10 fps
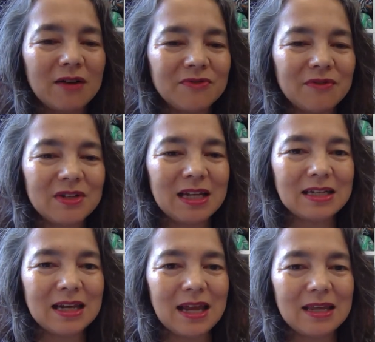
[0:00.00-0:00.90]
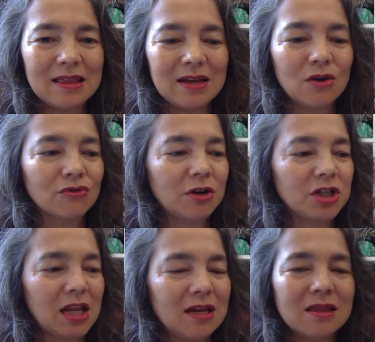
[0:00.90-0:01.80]
I've never knit anything or
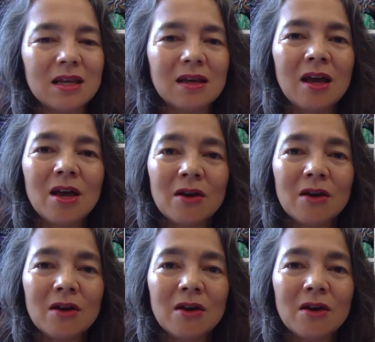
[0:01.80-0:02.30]
crocheted anything